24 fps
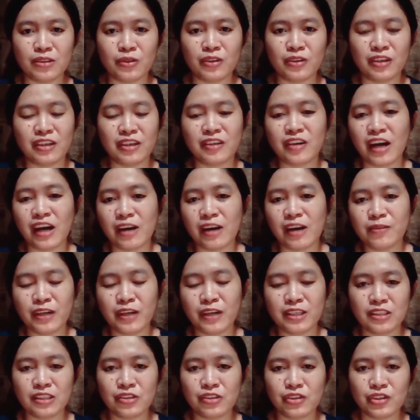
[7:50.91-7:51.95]
So the
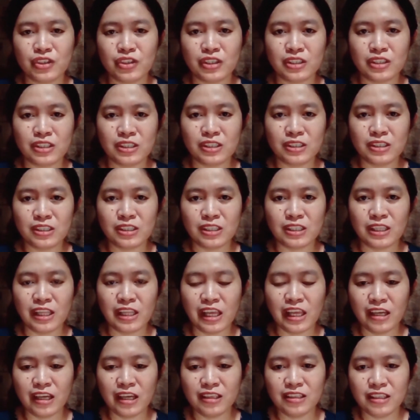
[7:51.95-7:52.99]
graphite is just the
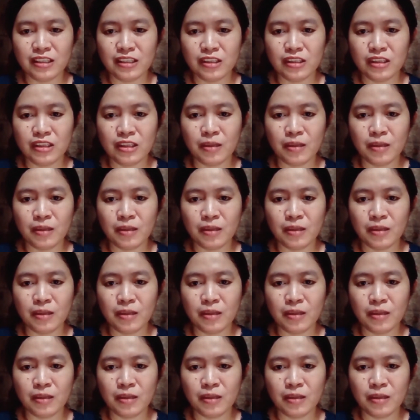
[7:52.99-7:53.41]
lead in